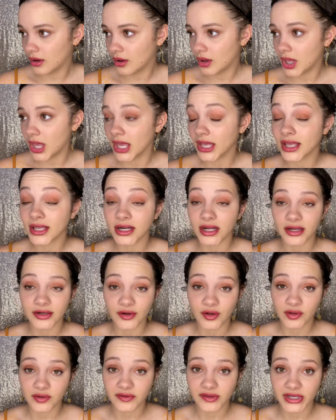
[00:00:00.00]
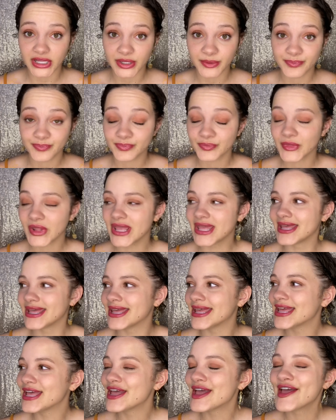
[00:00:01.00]
I cannot talk today.
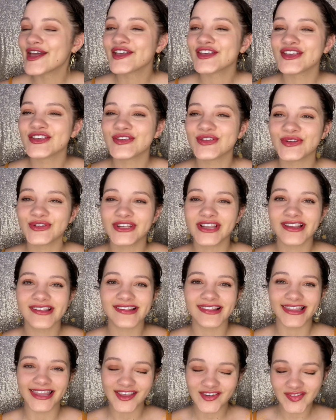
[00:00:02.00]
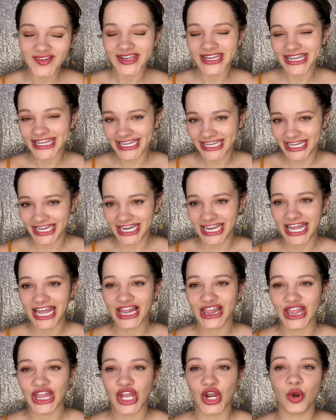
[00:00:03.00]
You just leave it in a
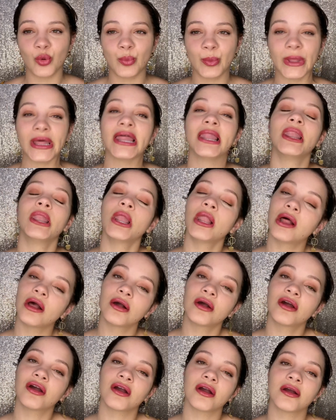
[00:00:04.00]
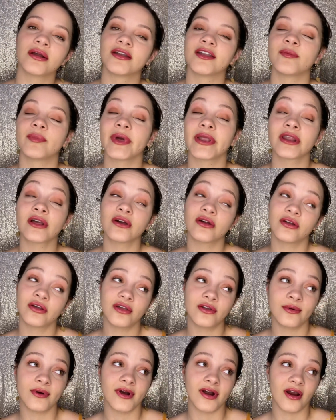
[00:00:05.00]
little bit longer. Depending on who
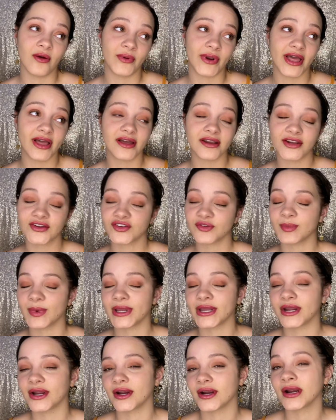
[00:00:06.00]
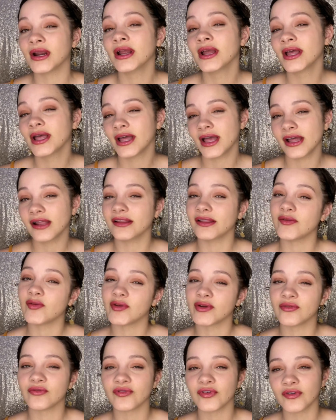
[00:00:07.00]
you are, when I condition my hair, I leave it
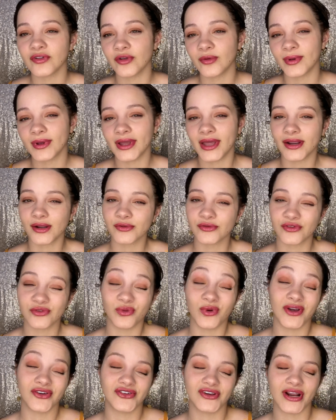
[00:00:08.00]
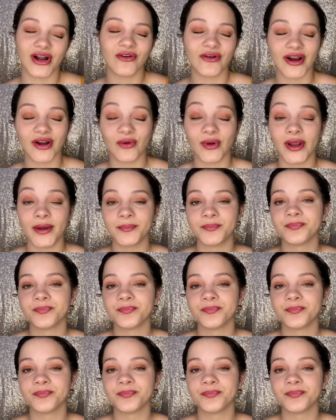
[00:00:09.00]
in for a little bit. I don't just wash it out right away.